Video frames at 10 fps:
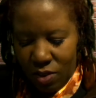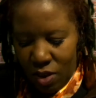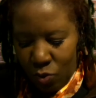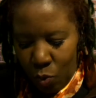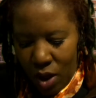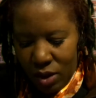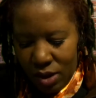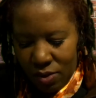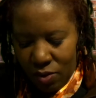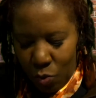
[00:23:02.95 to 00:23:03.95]
as well
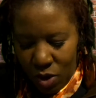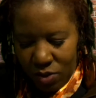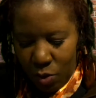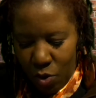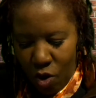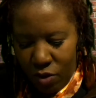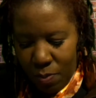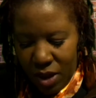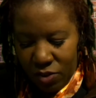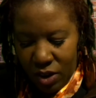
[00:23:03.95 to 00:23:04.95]
as the ones that we already
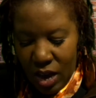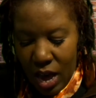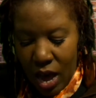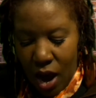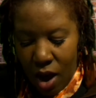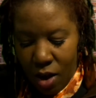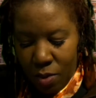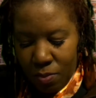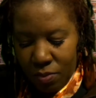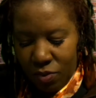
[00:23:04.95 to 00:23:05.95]
mentioned.
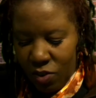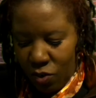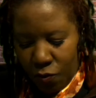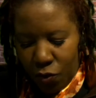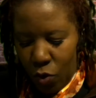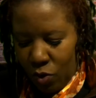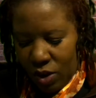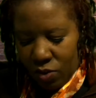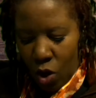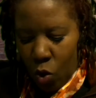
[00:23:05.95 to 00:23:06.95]
Just a few.
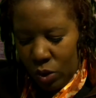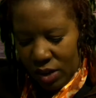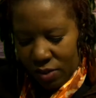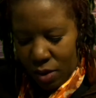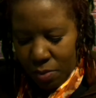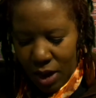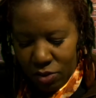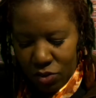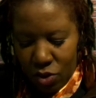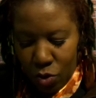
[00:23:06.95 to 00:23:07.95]
There's a whole list of them, but I'll
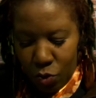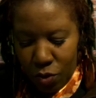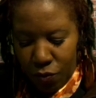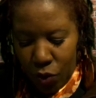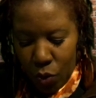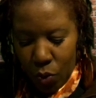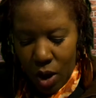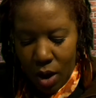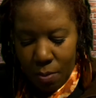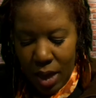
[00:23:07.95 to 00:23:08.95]
just go through a few.
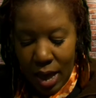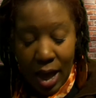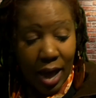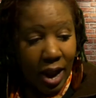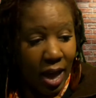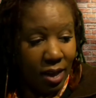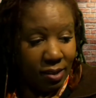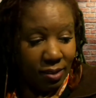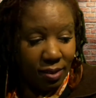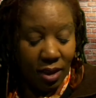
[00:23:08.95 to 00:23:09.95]

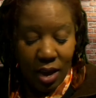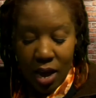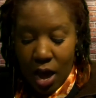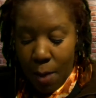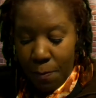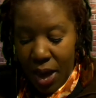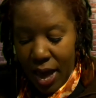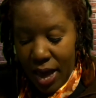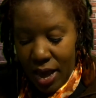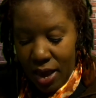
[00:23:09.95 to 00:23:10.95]
Headaches,
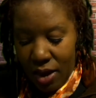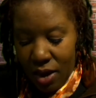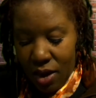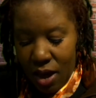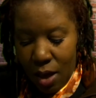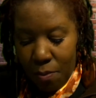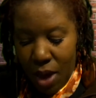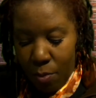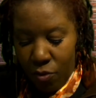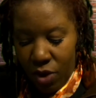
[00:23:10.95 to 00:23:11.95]
pain,
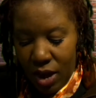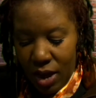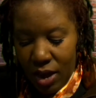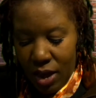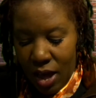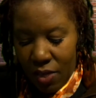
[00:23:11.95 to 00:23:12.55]
memory,